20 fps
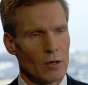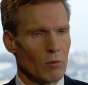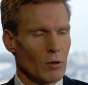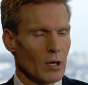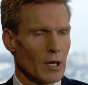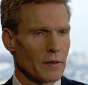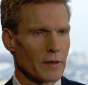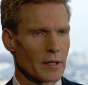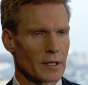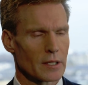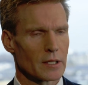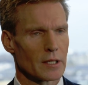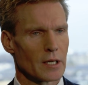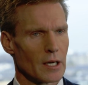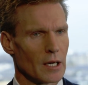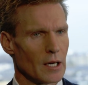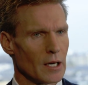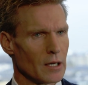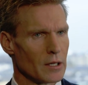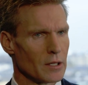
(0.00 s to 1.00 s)
Well, I think
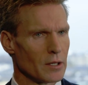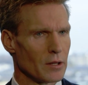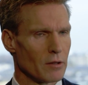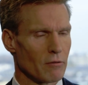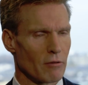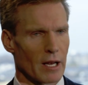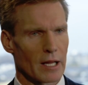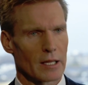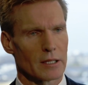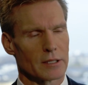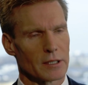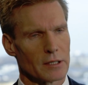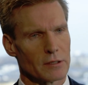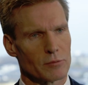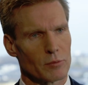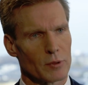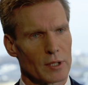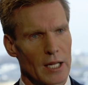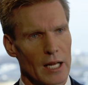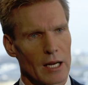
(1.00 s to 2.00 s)
the reality
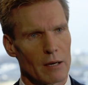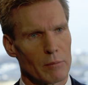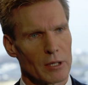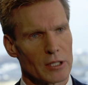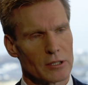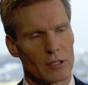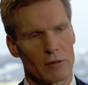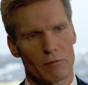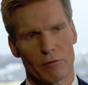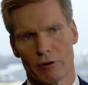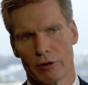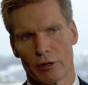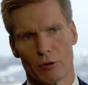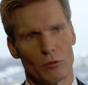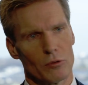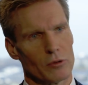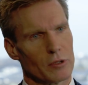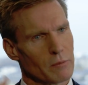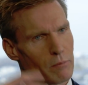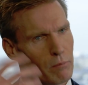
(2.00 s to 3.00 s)
is with cloud-based software and
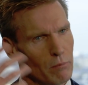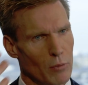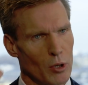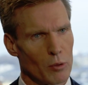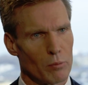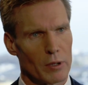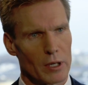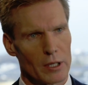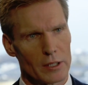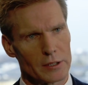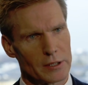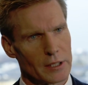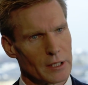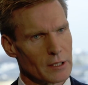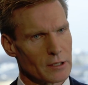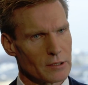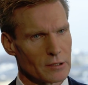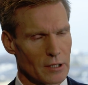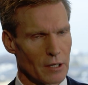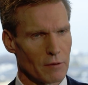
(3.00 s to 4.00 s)
all the mobility
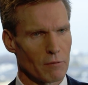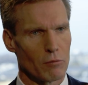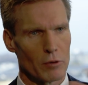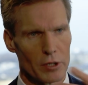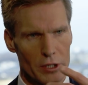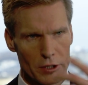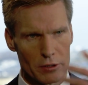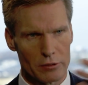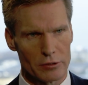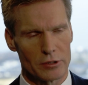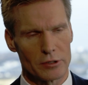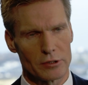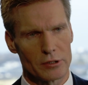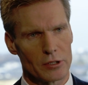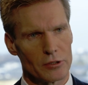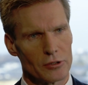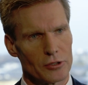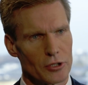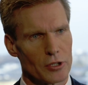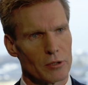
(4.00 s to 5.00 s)
and the stuff we use as
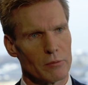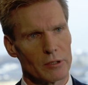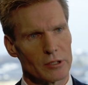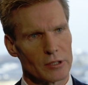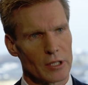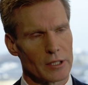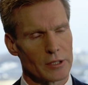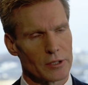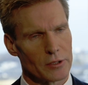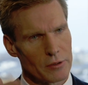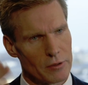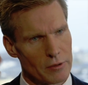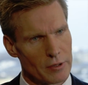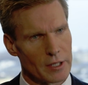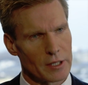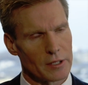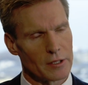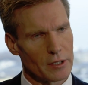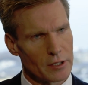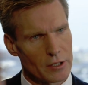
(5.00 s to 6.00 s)
consumers, I do
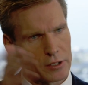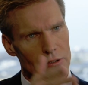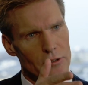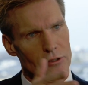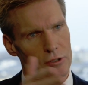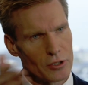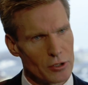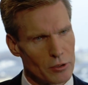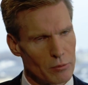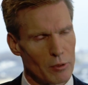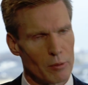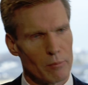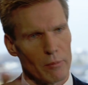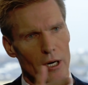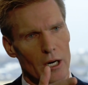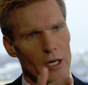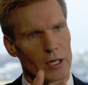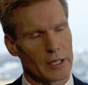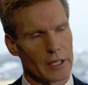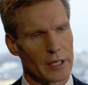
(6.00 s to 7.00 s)
think the consumer
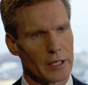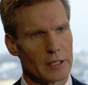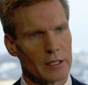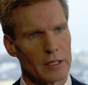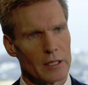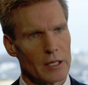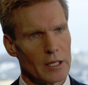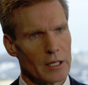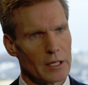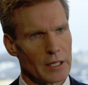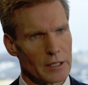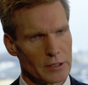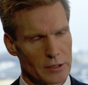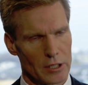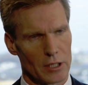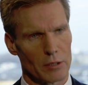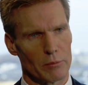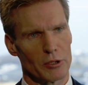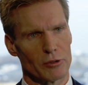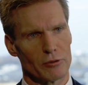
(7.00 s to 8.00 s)
market is
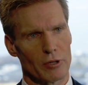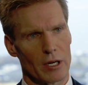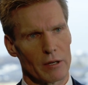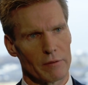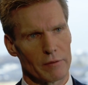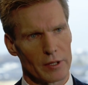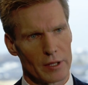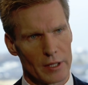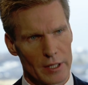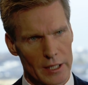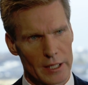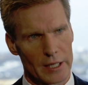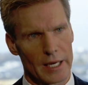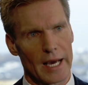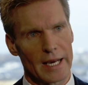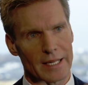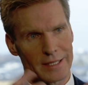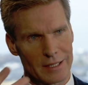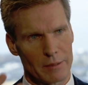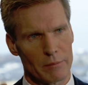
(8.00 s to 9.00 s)
going to be driving the
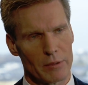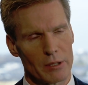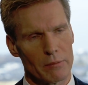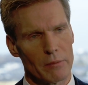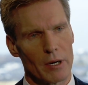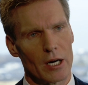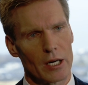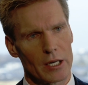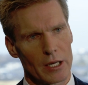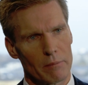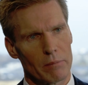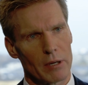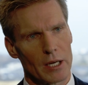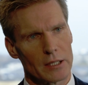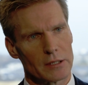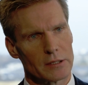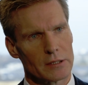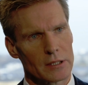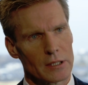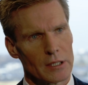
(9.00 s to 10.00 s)
SME
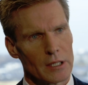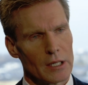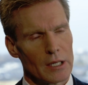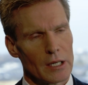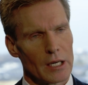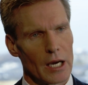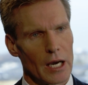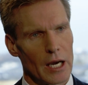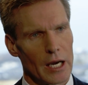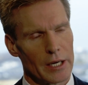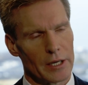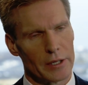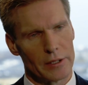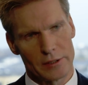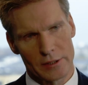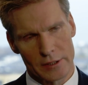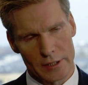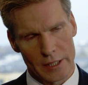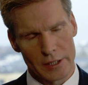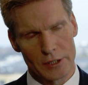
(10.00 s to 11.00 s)
marketplace.
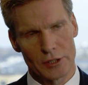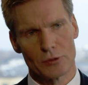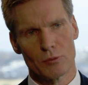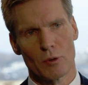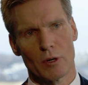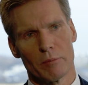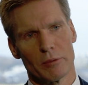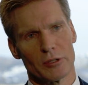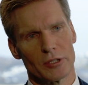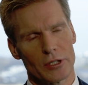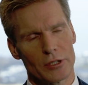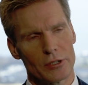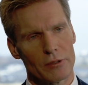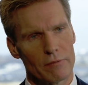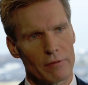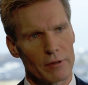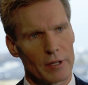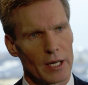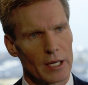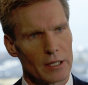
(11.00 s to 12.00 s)
And Sage is well
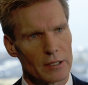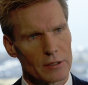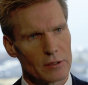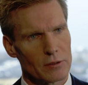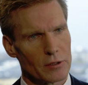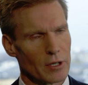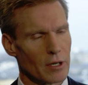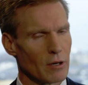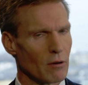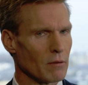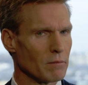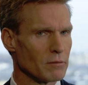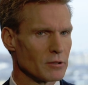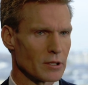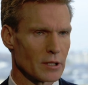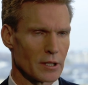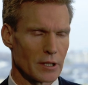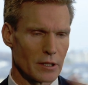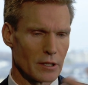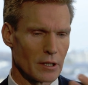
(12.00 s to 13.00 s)
positioned for that. You know,
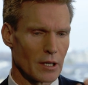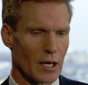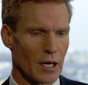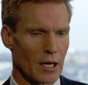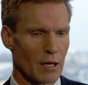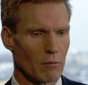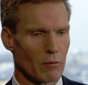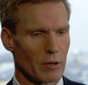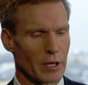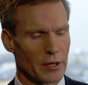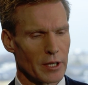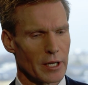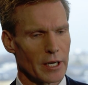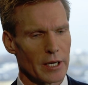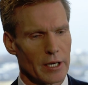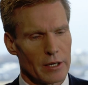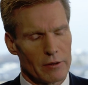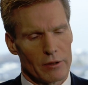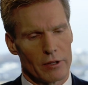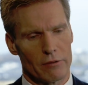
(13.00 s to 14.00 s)
obviously,
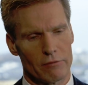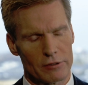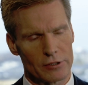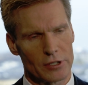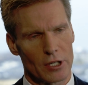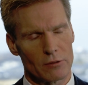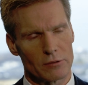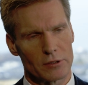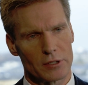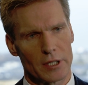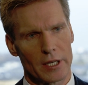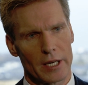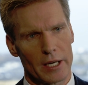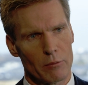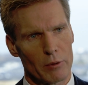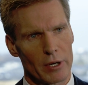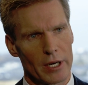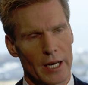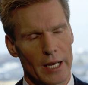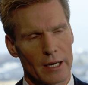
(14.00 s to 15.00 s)
in the results
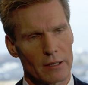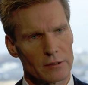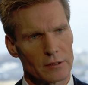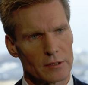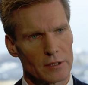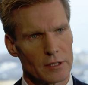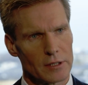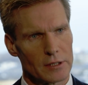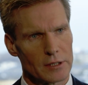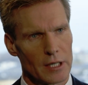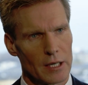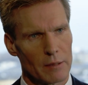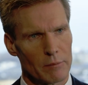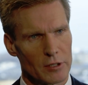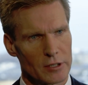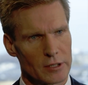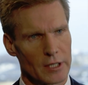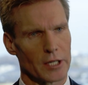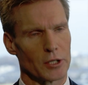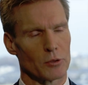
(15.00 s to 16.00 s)
today, we announced that
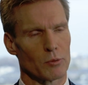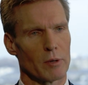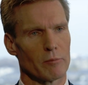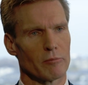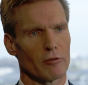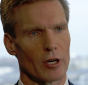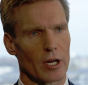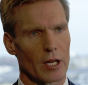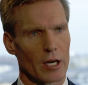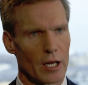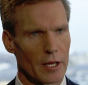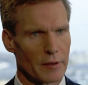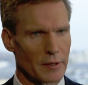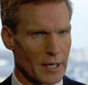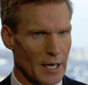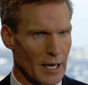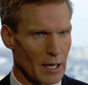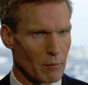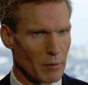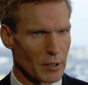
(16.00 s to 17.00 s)
the Sage 1 product line, the
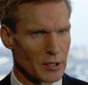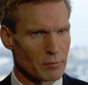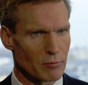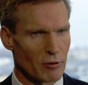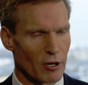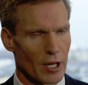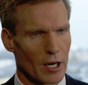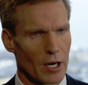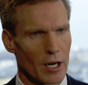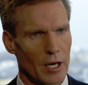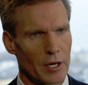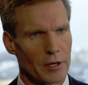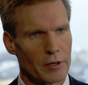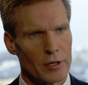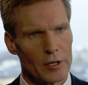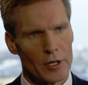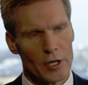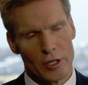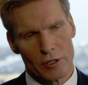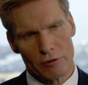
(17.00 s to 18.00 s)
cloud-based product line,
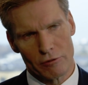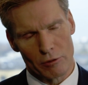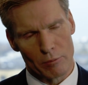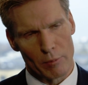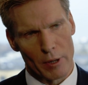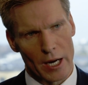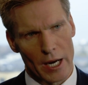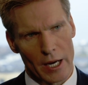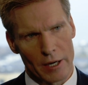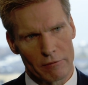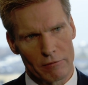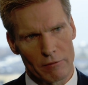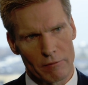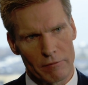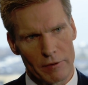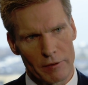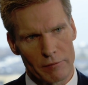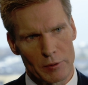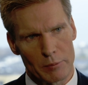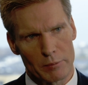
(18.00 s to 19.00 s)
grew by
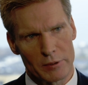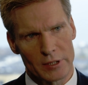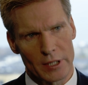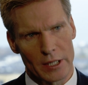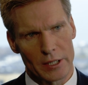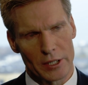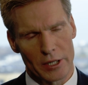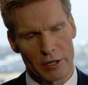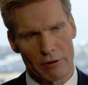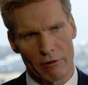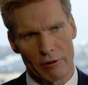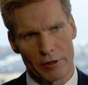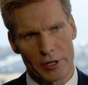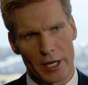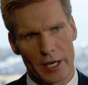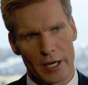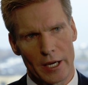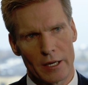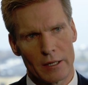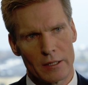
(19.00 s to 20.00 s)
150% year on
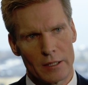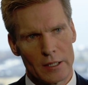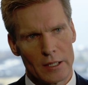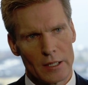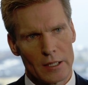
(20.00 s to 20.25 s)
year.